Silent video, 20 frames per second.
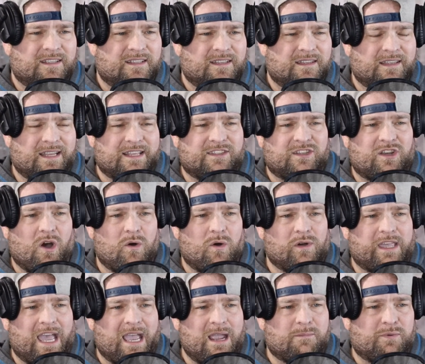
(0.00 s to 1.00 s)
Let's go,
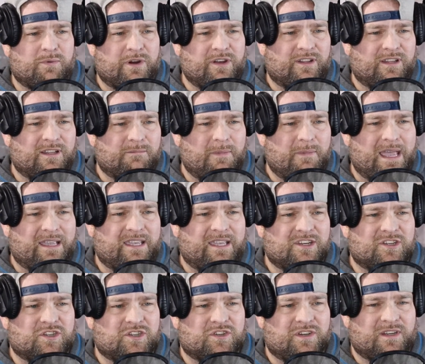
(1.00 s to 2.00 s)
Gabriel, and make
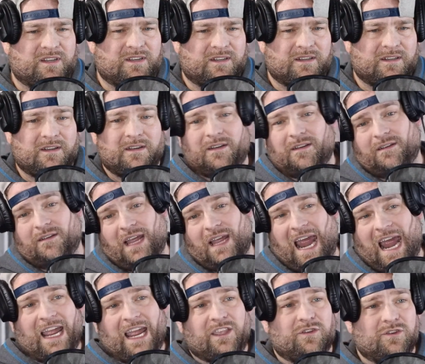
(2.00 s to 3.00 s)
history.
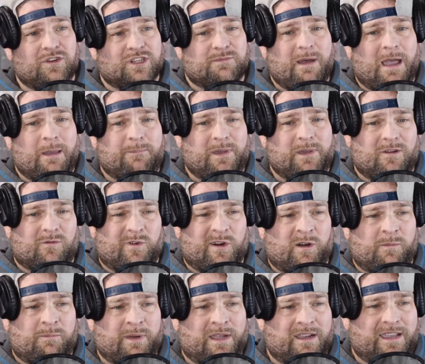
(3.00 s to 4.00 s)
All right, you just might be a
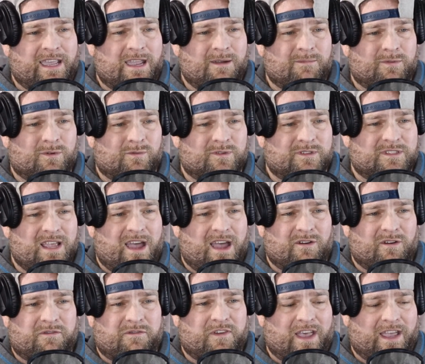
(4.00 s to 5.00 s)
real big Gabriel
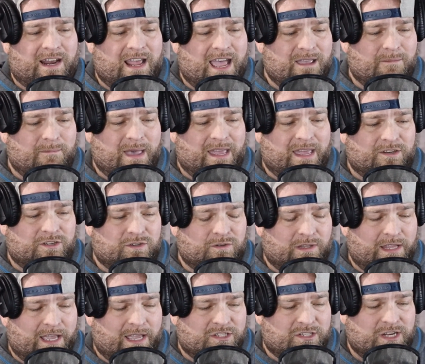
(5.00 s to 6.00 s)
Rosado fan. I ain't mad at
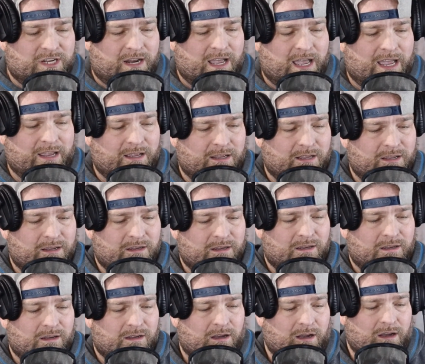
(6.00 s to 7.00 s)
you, Last Jedi.
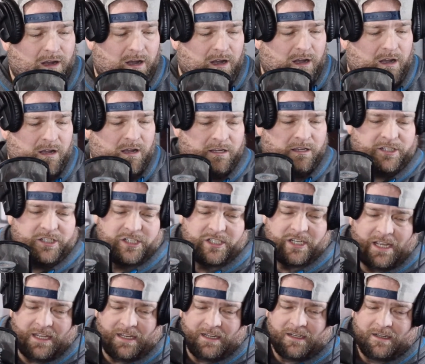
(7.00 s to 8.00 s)
Oh,
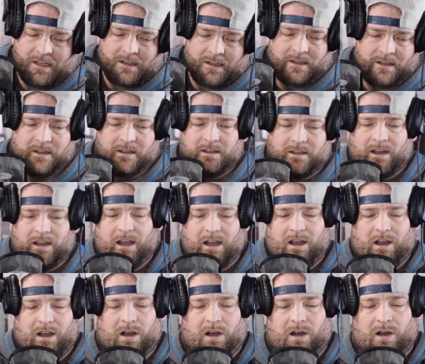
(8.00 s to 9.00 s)
shit.
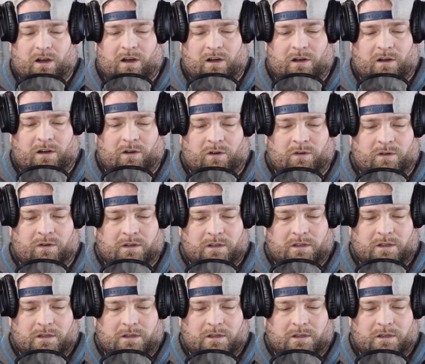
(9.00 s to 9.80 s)
Uh-oh.